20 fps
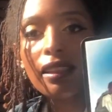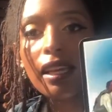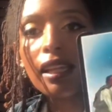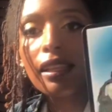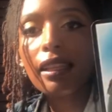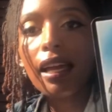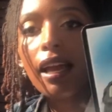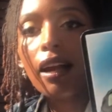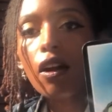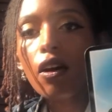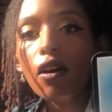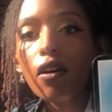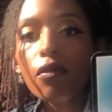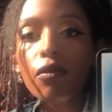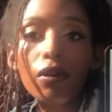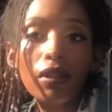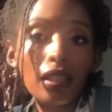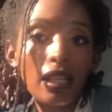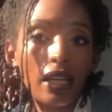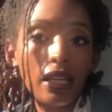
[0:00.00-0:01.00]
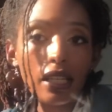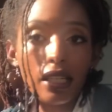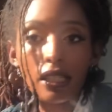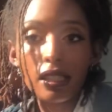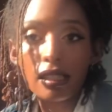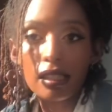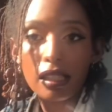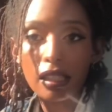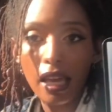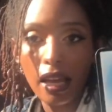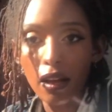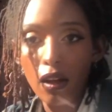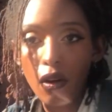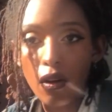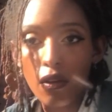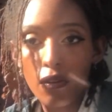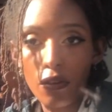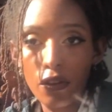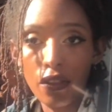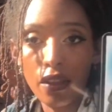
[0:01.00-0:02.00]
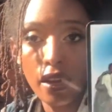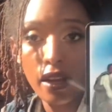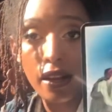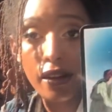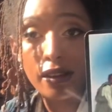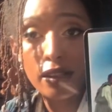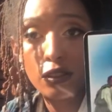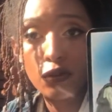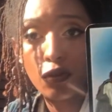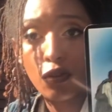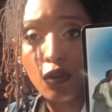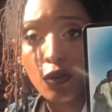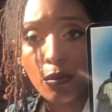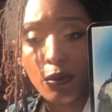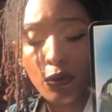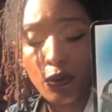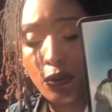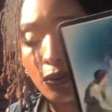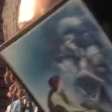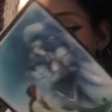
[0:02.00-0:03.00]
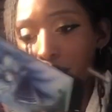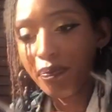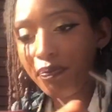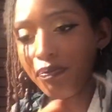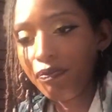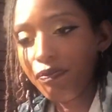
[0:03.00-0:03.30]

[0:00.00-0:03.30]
They let go of what they needed to let go of for the Aries full moon.